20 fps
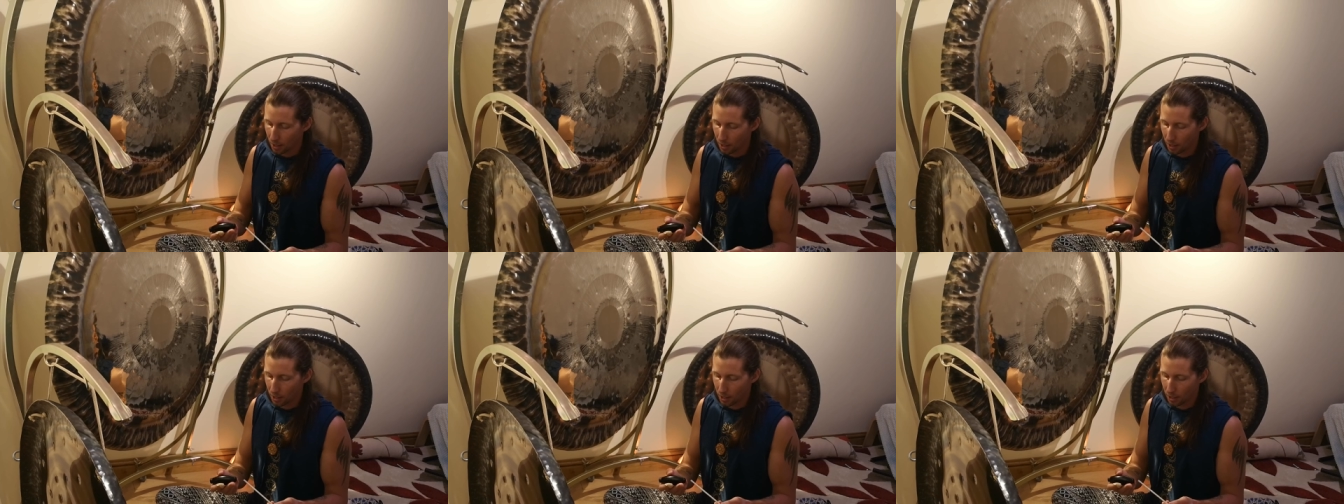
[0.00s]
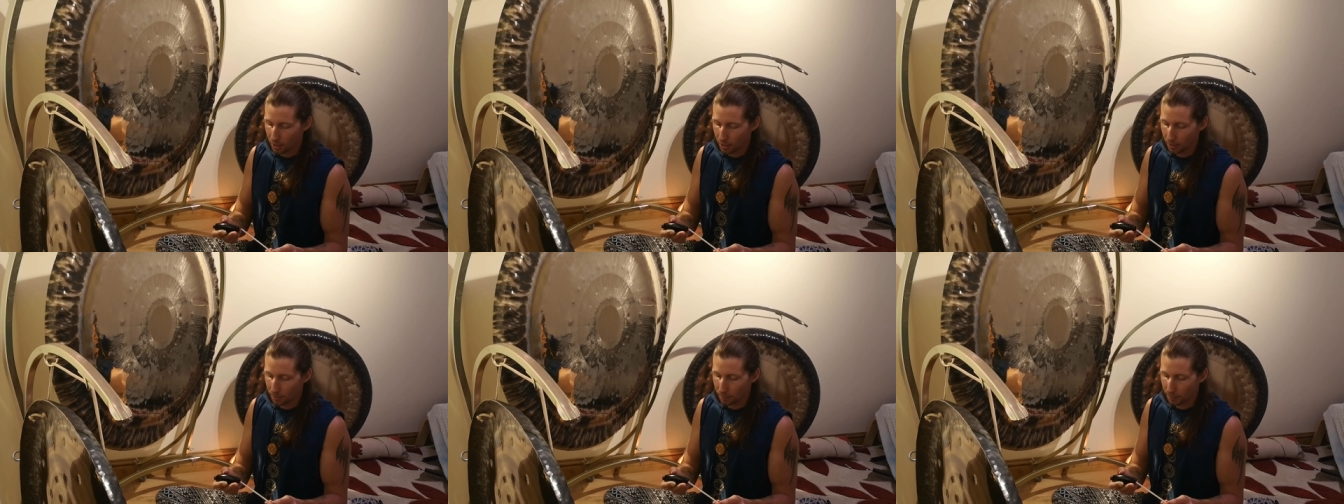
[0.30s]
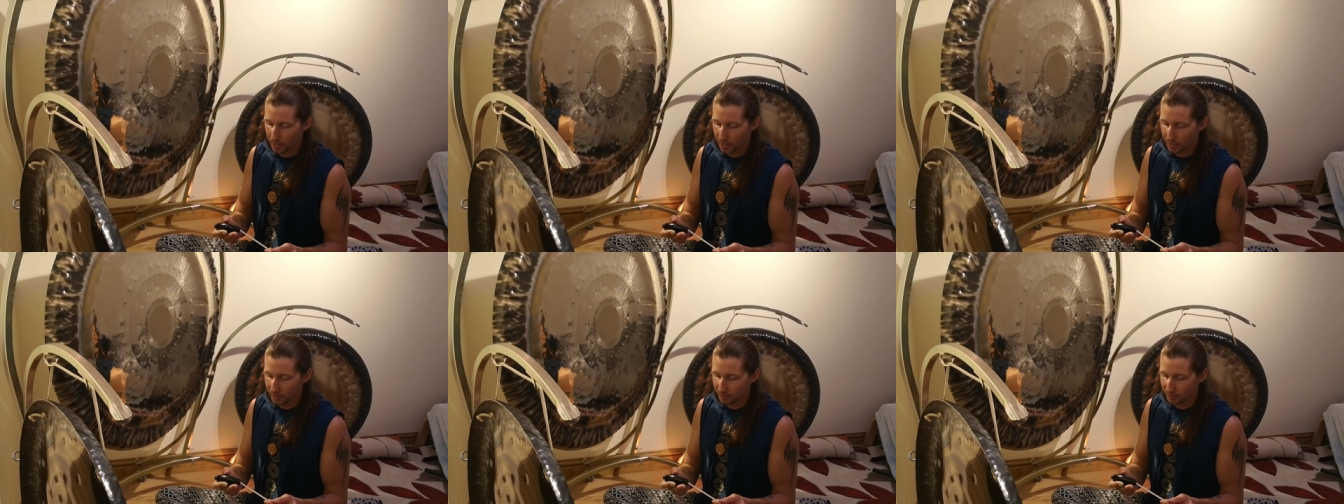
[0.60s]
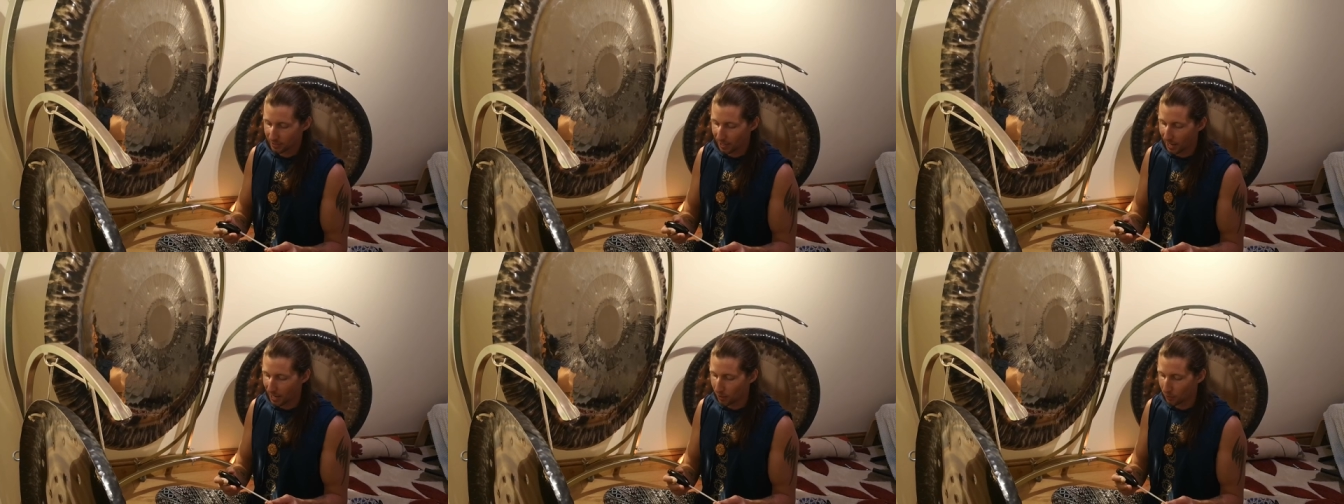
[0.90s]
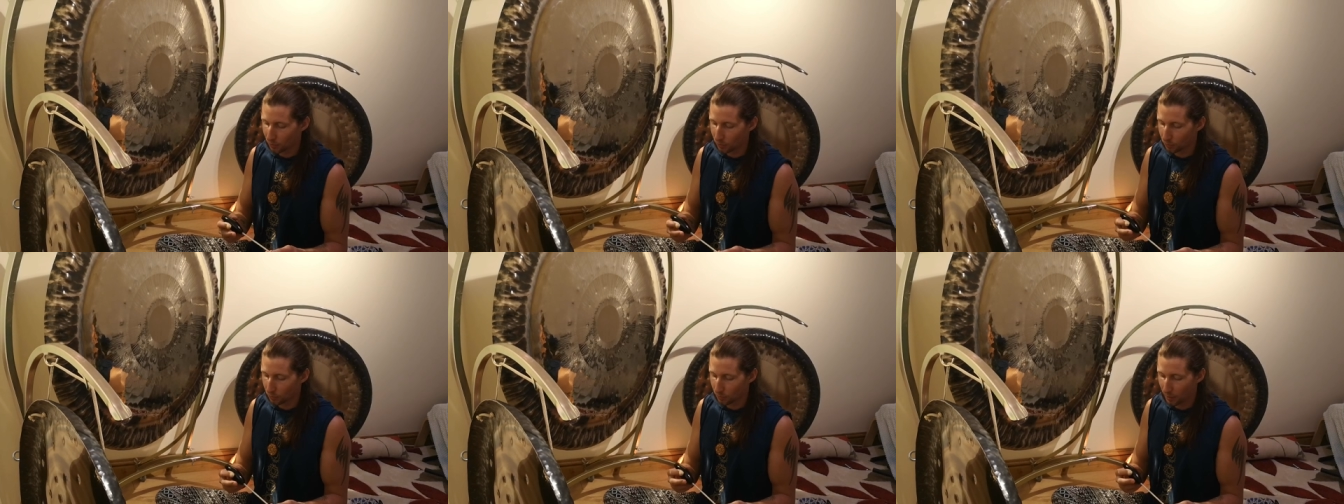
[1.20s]
Um, and
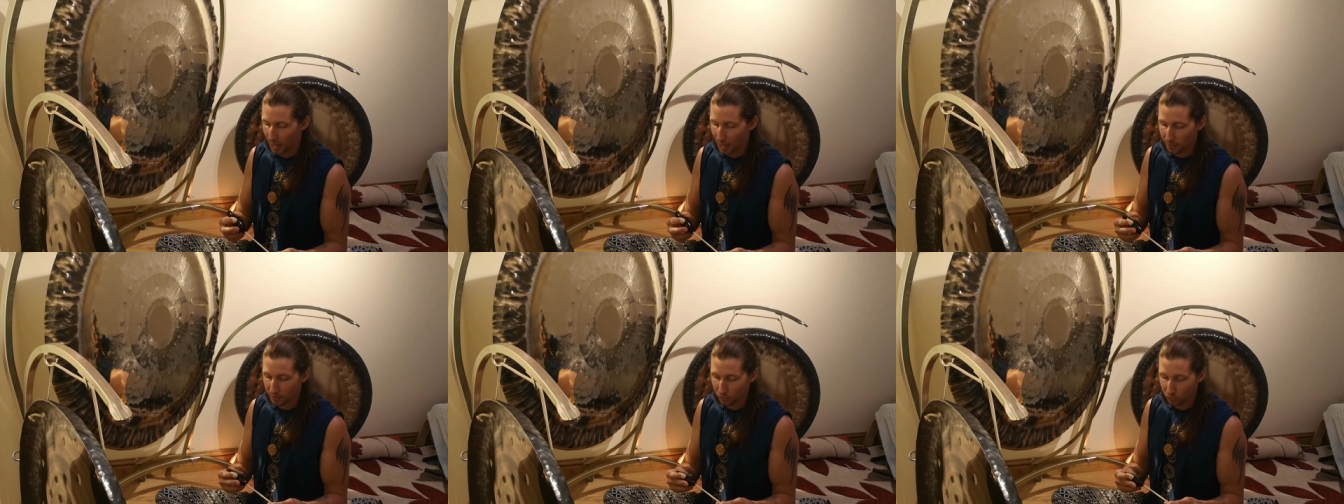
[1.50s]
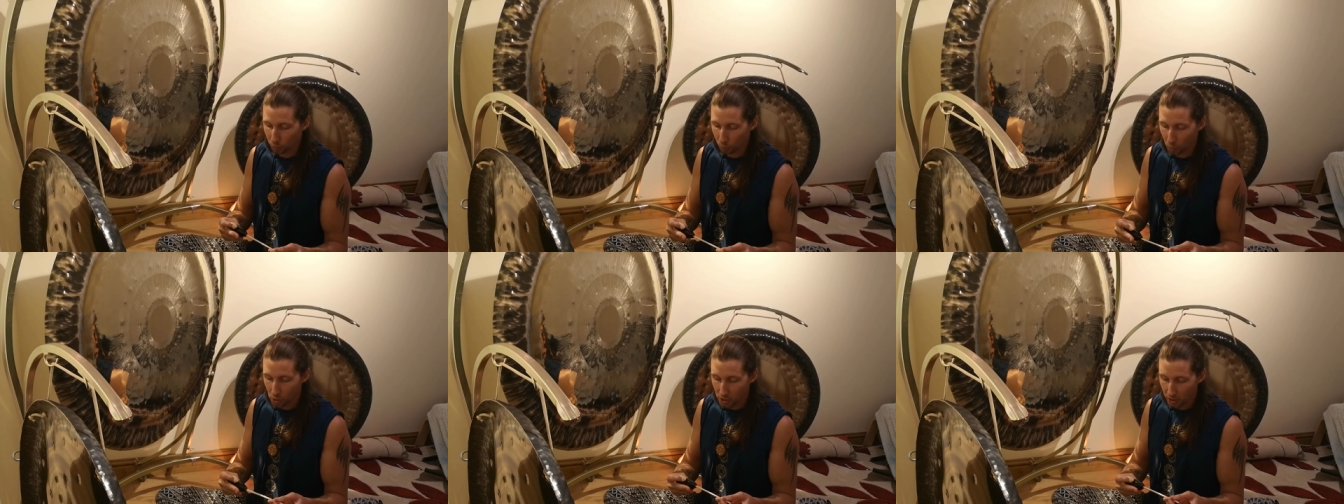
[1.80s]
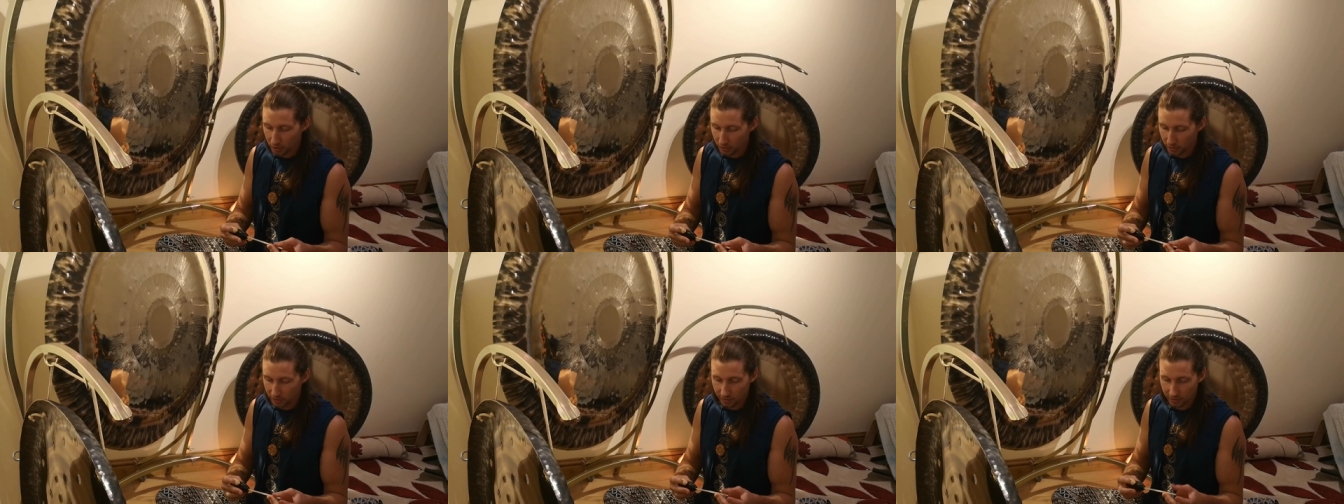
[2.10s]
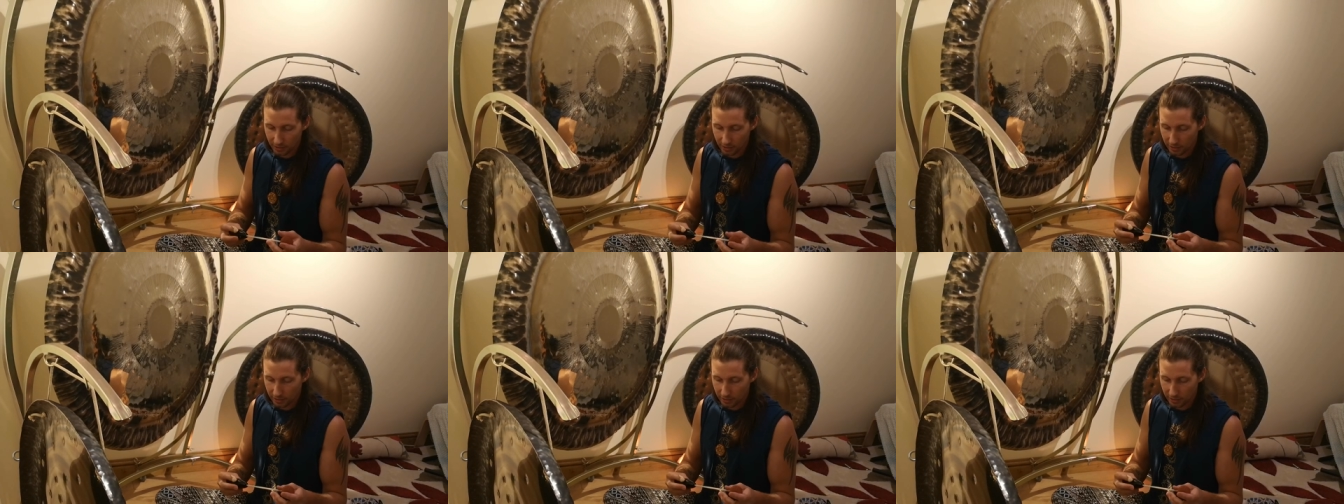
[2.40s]
how how this works